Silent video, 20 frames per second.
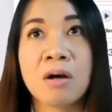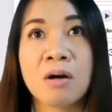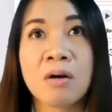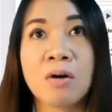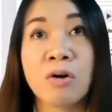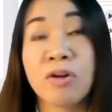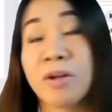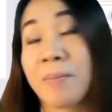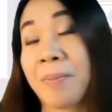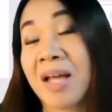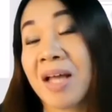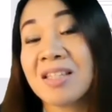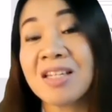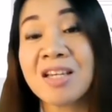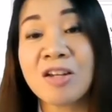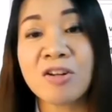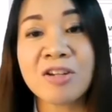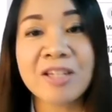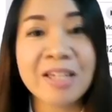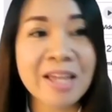on a
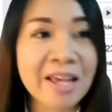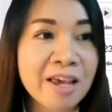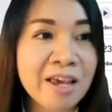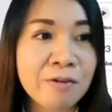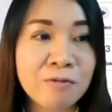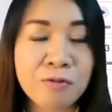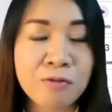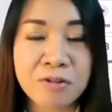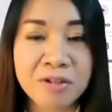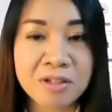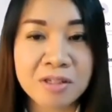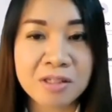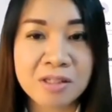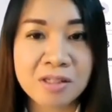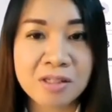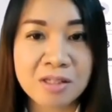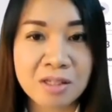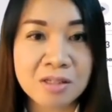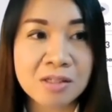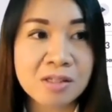particular day, for
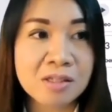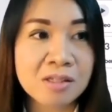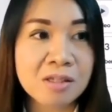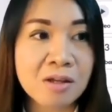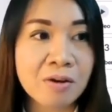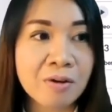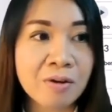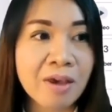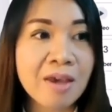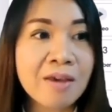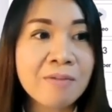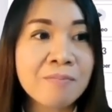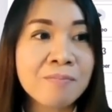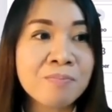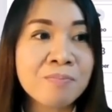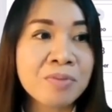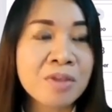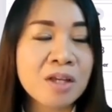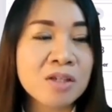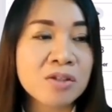instance. Okay,
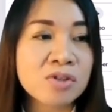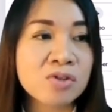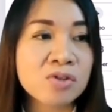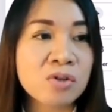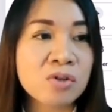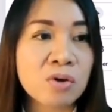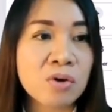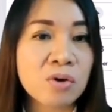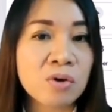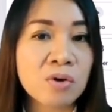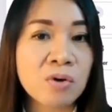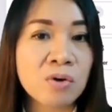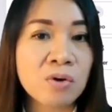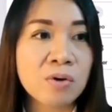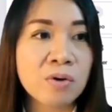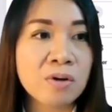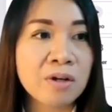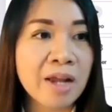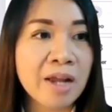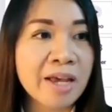so
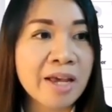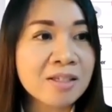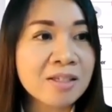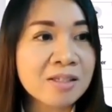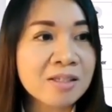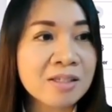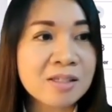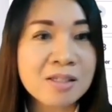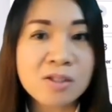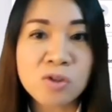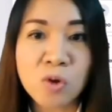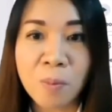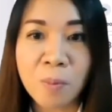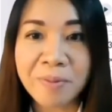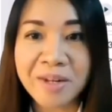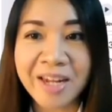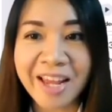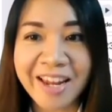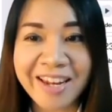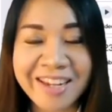next, this is
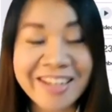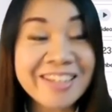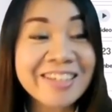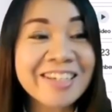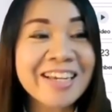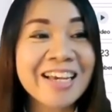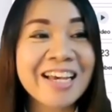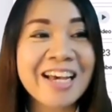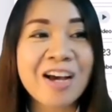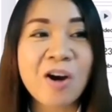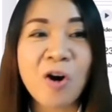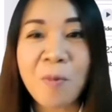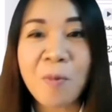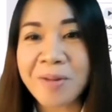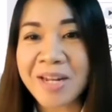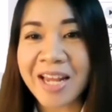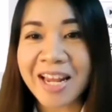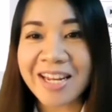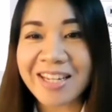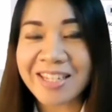open-ended.
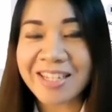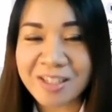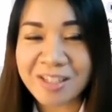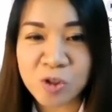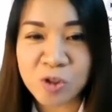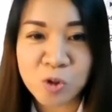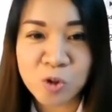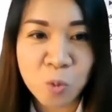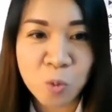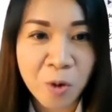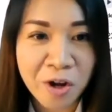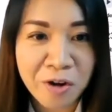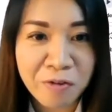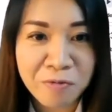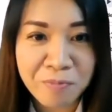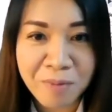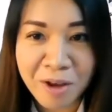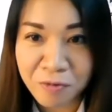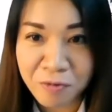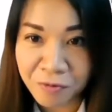Open-ended is also one
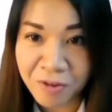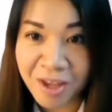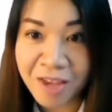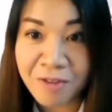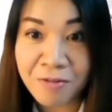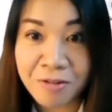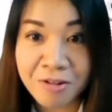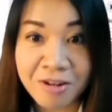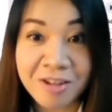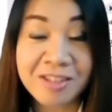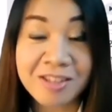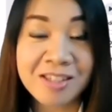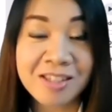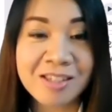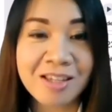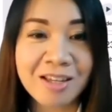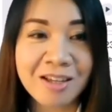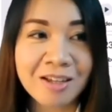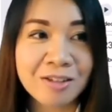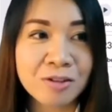of my
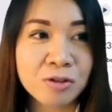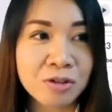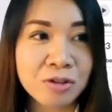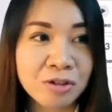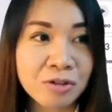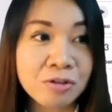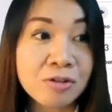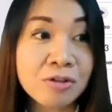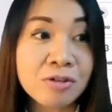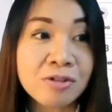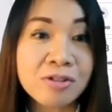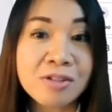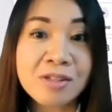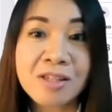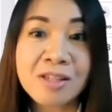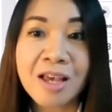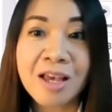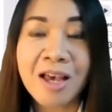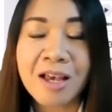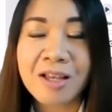favorites to
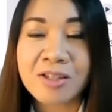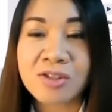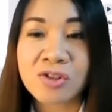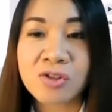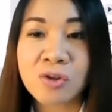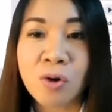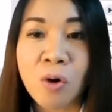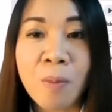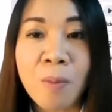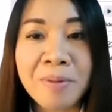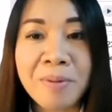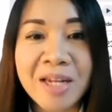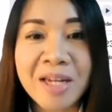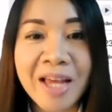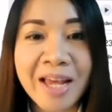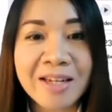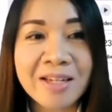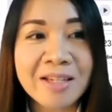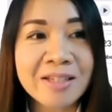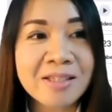use. So
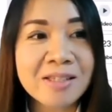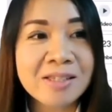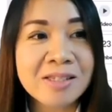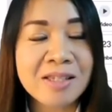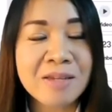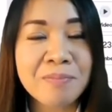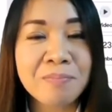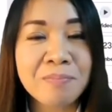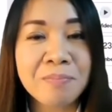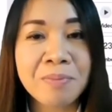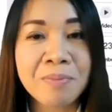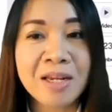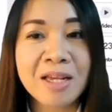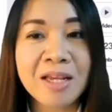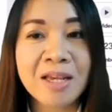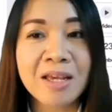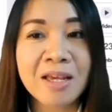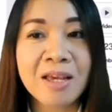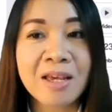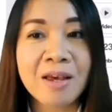open-ended
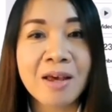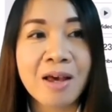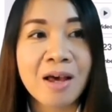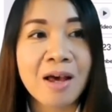simply